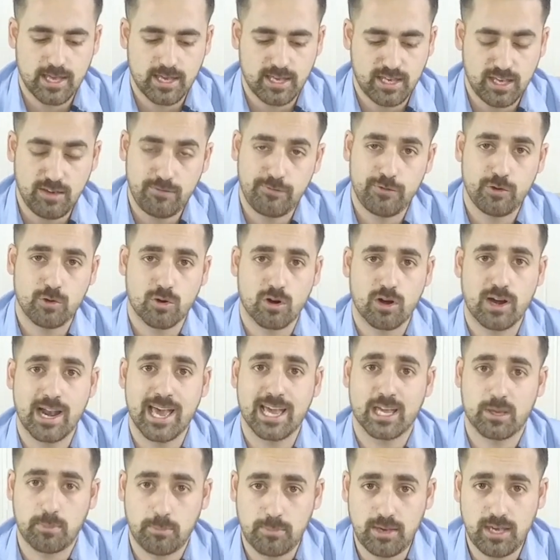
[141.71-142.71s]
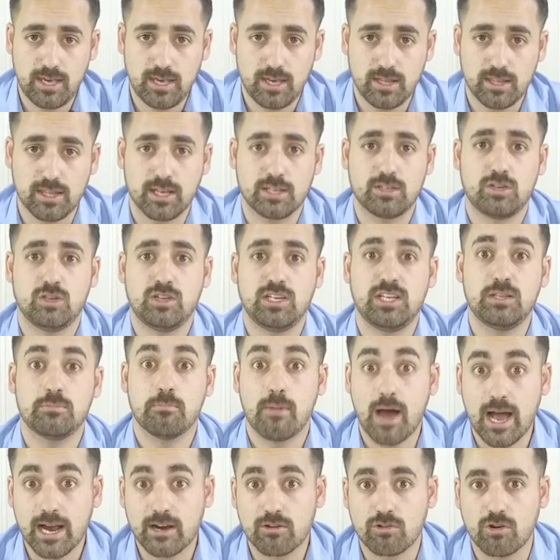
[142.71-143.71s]
If you are like me, that you need
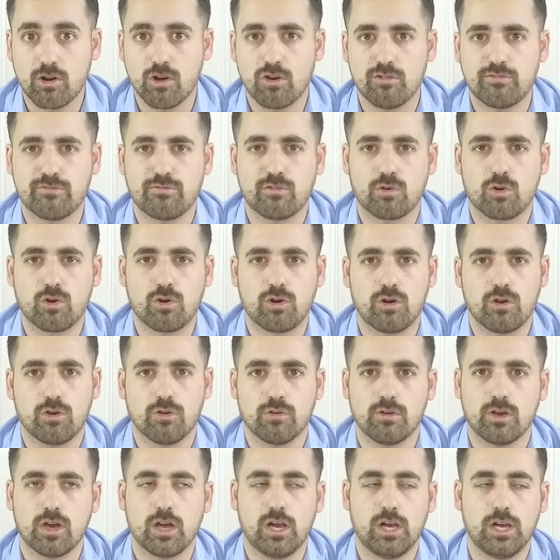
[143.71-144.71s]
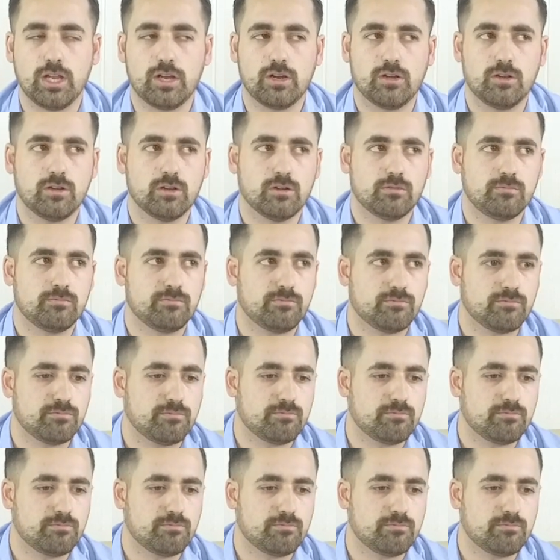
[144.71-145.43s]
macro for a little,